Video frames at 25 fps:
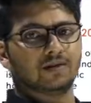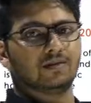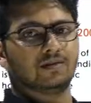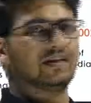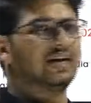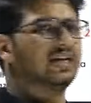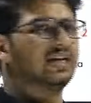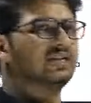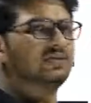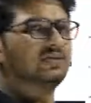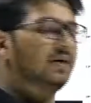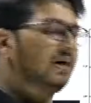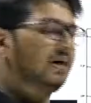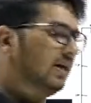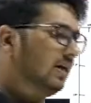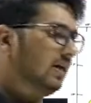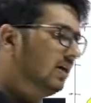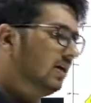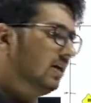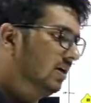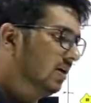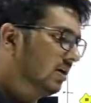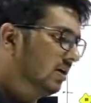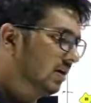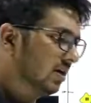That's
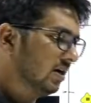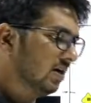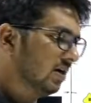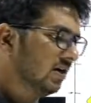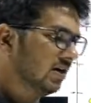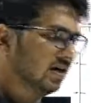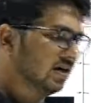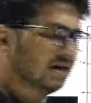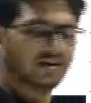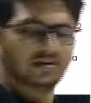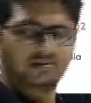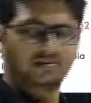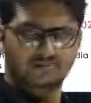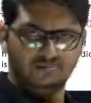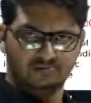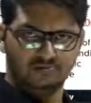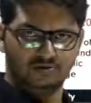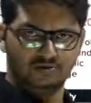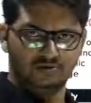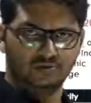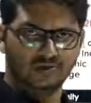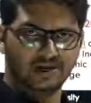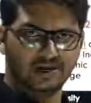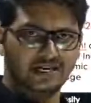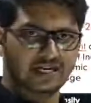why
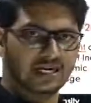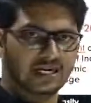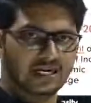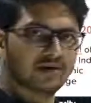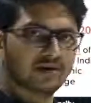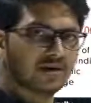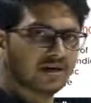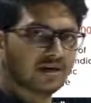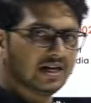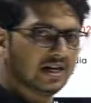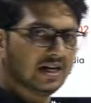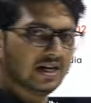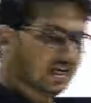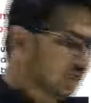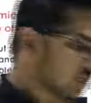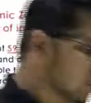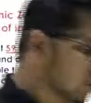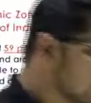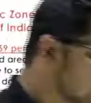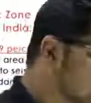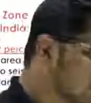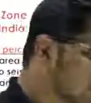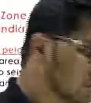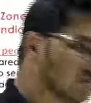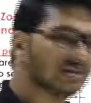you might have heard in
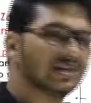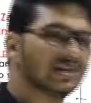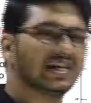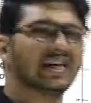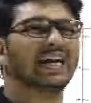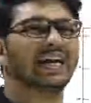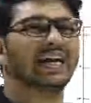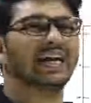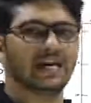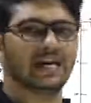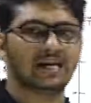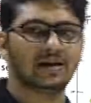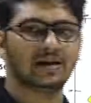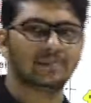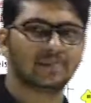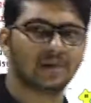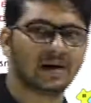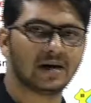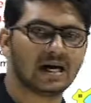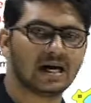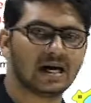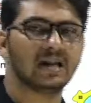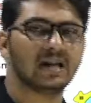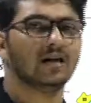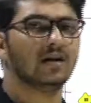news, in
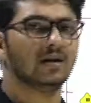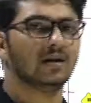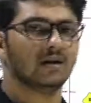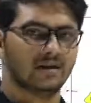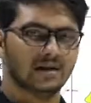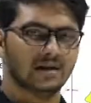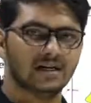Nepal,